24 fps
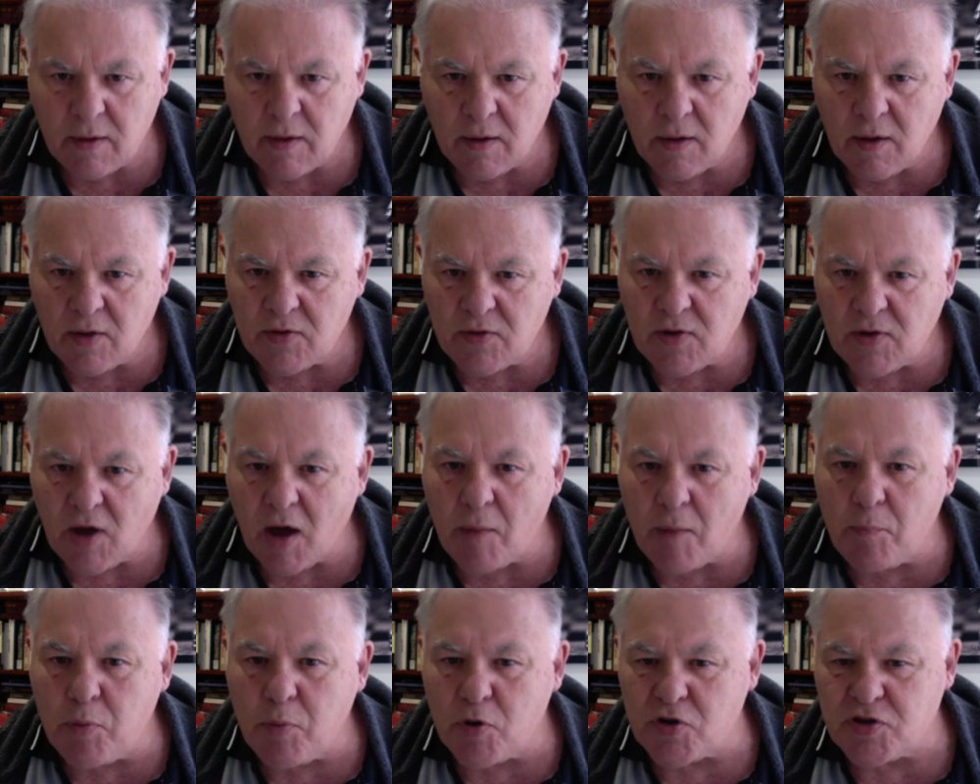So I
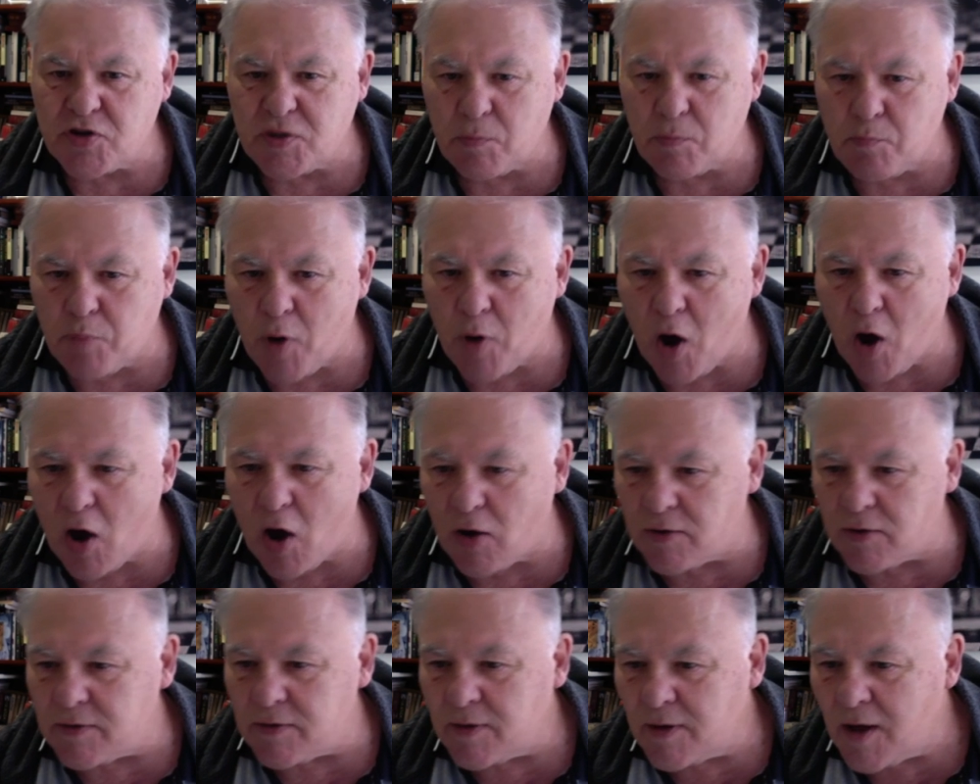pushed the
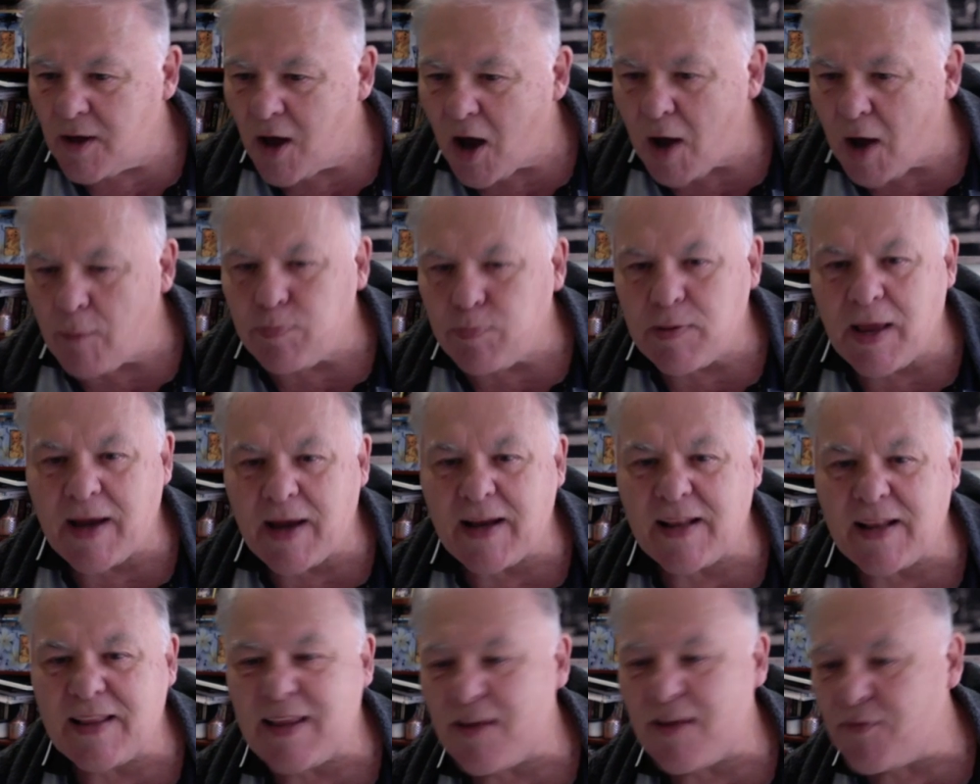pawn. I played
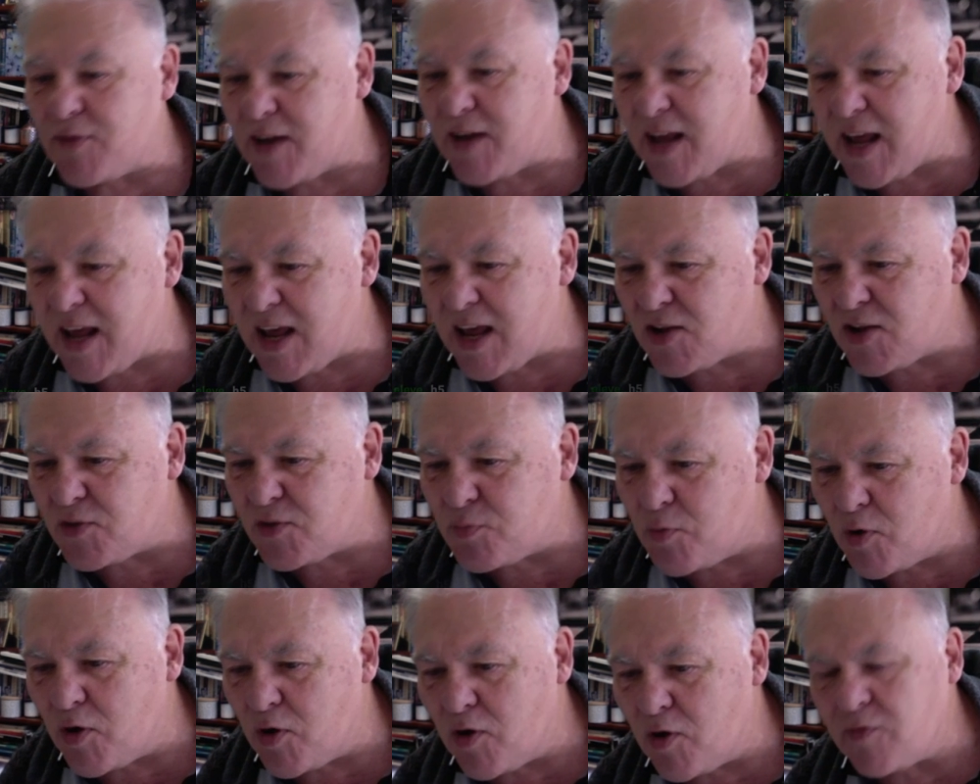11 ears
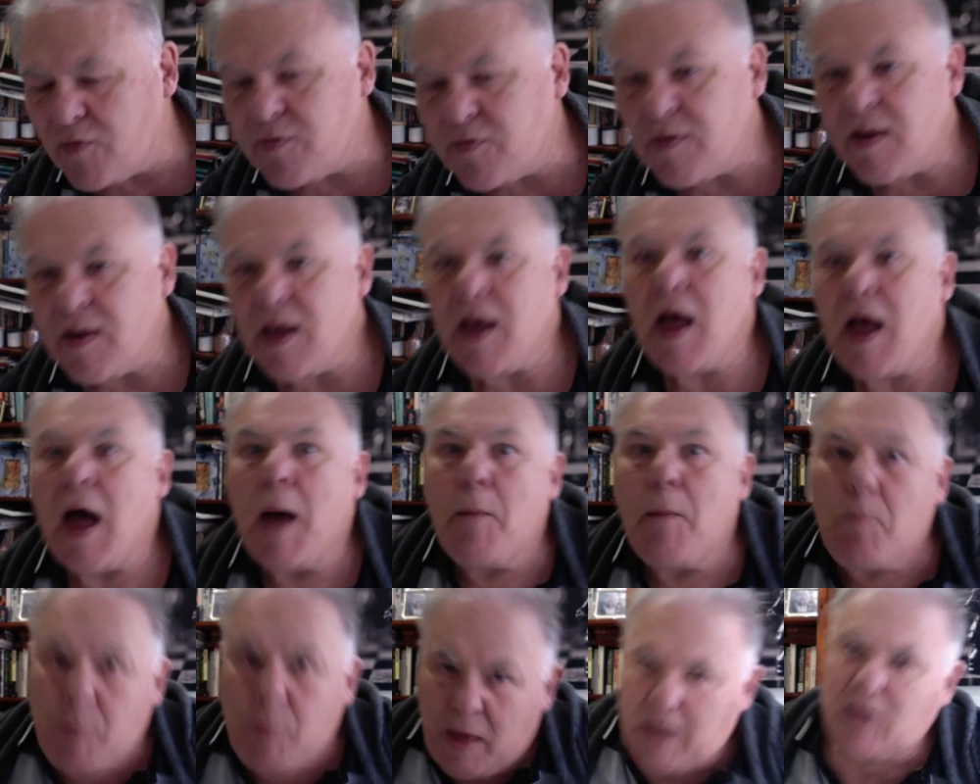move. A
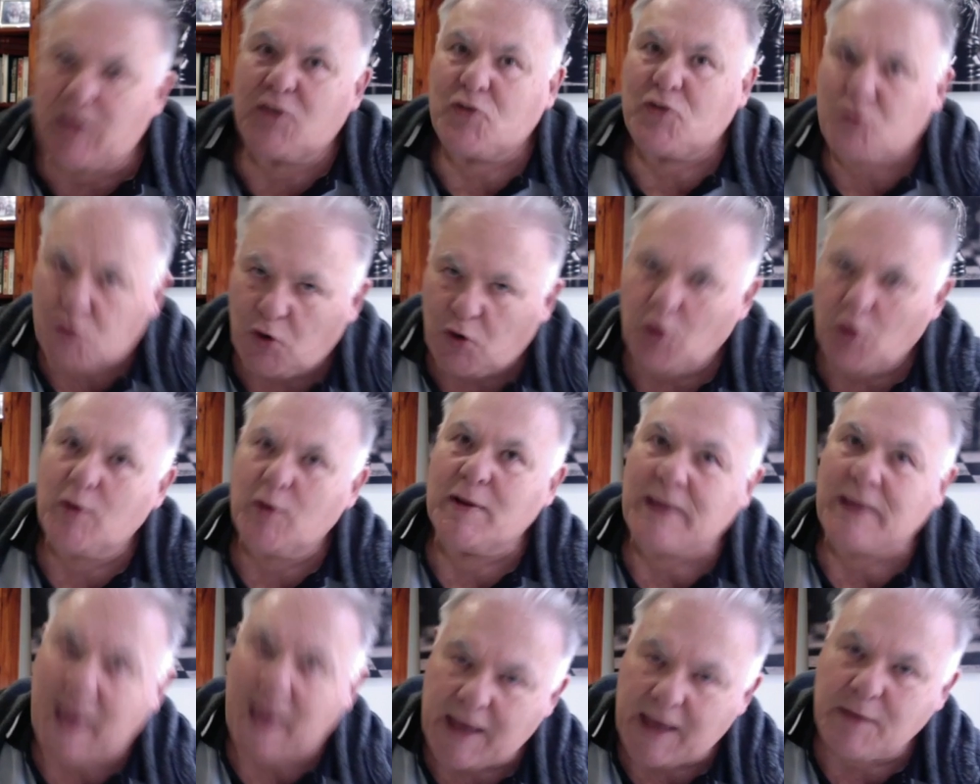bit too
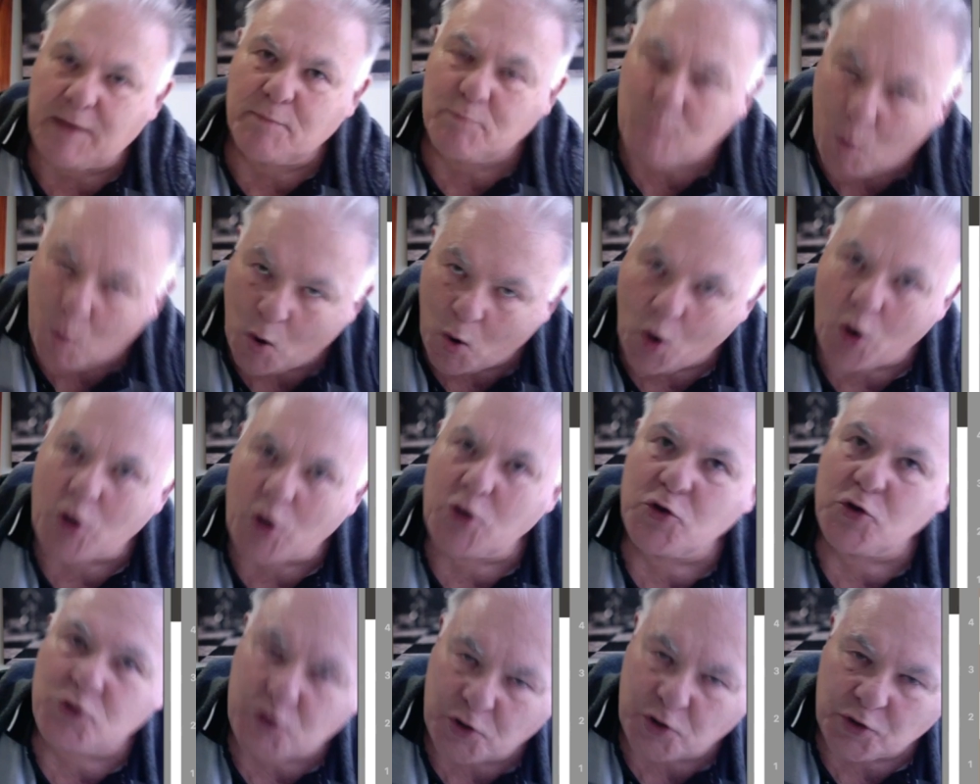late,
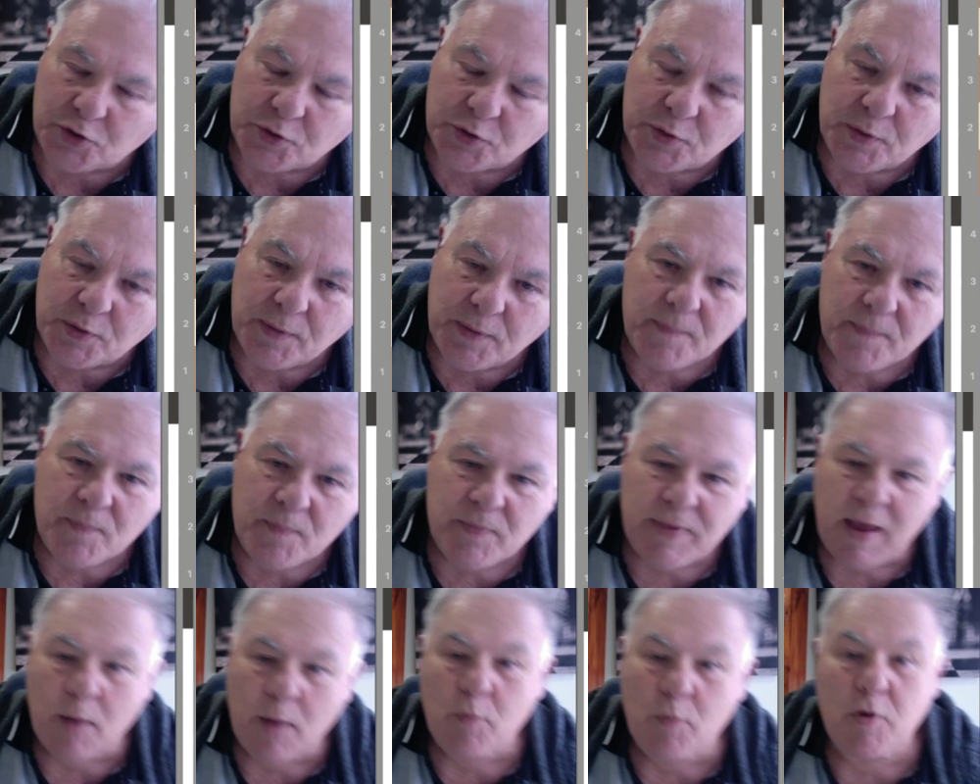mind you.
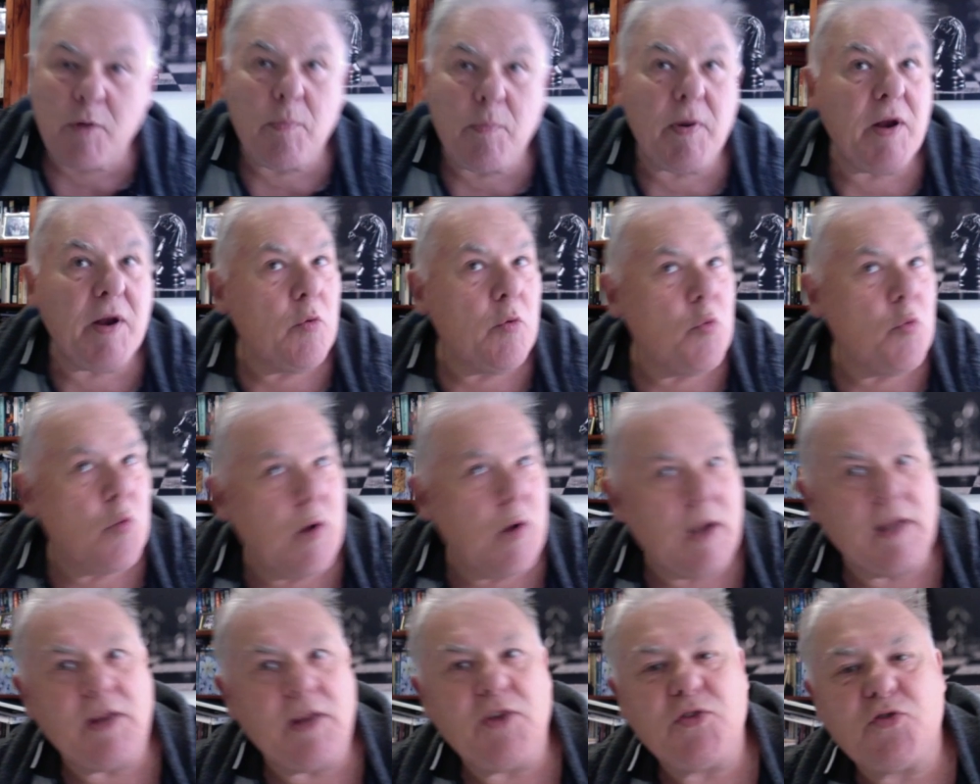That would have been a
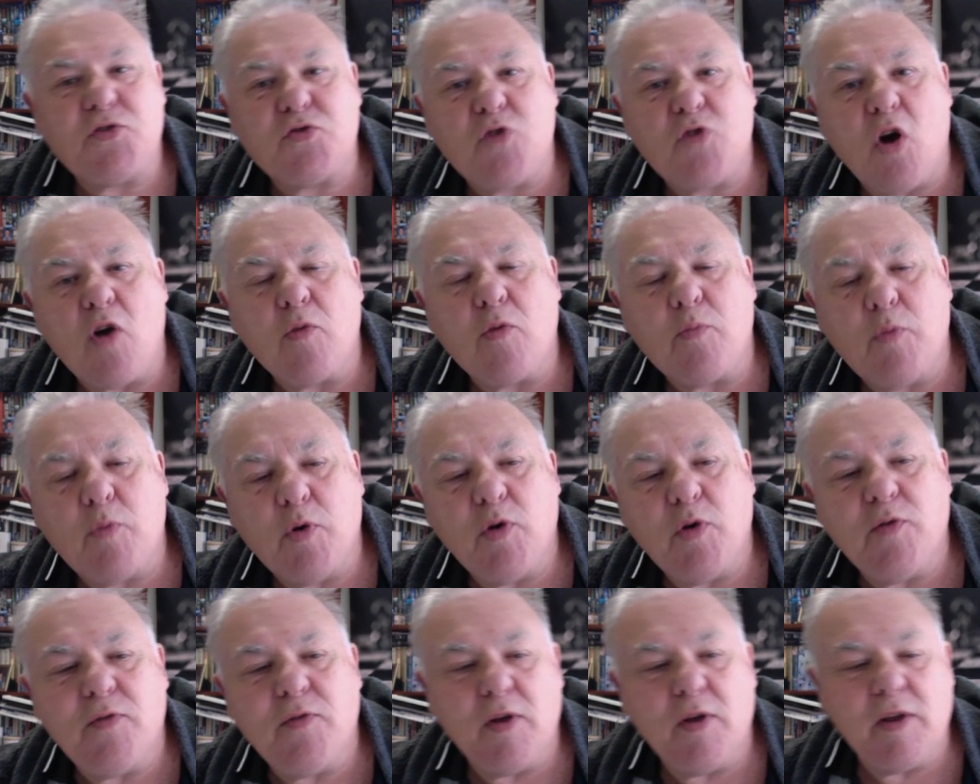really strong
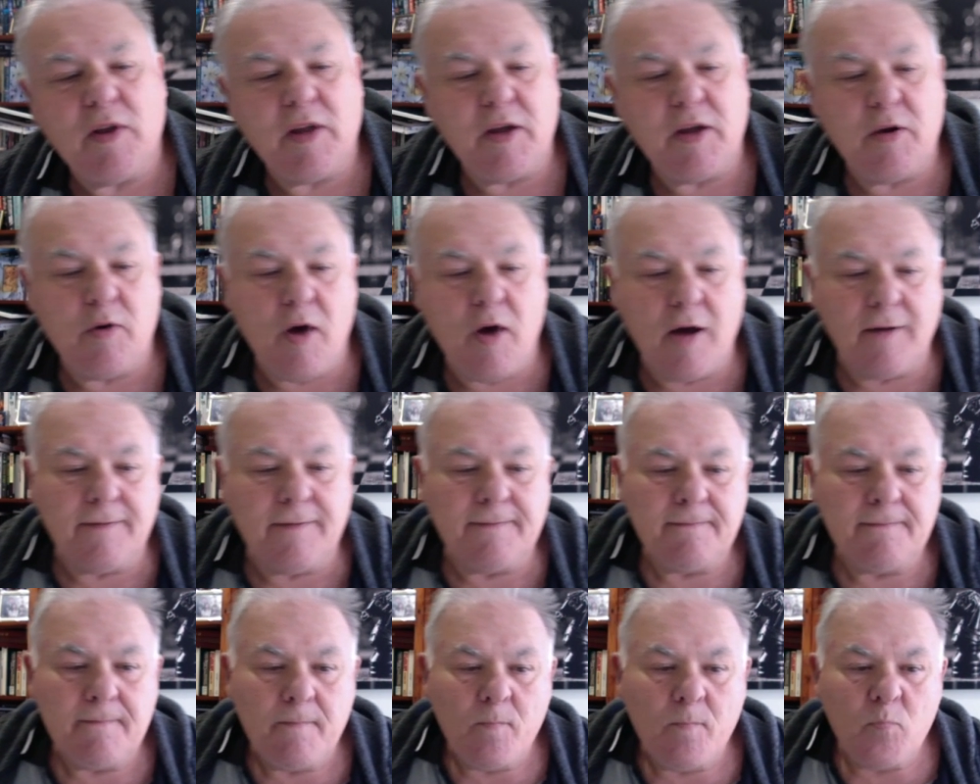move earlier
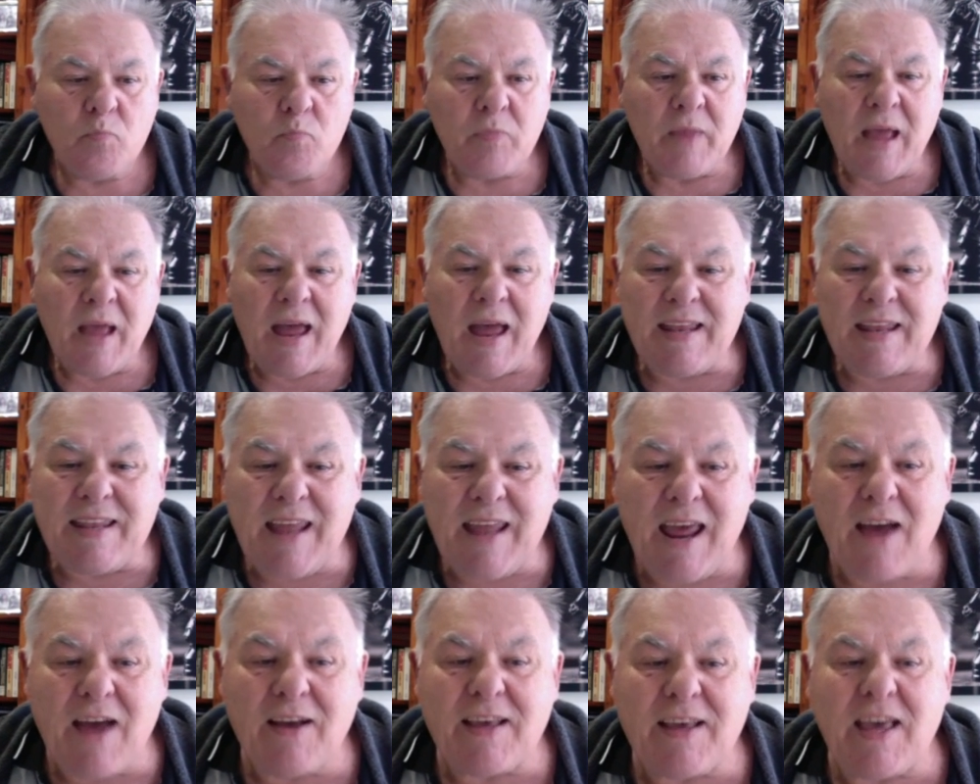on. And
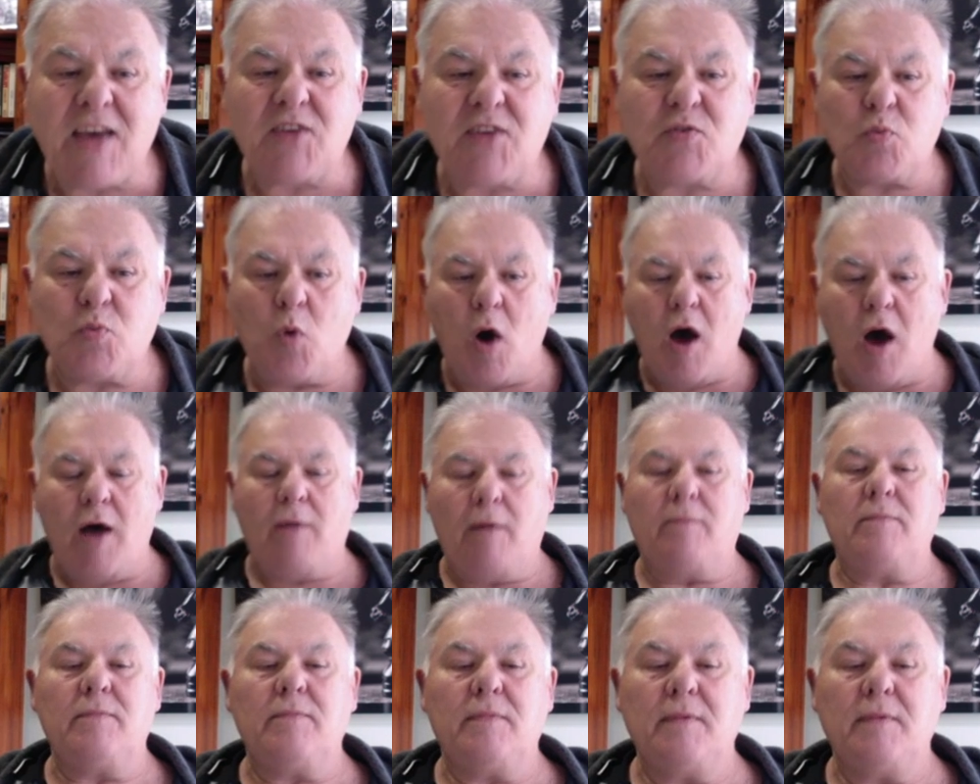now guess what?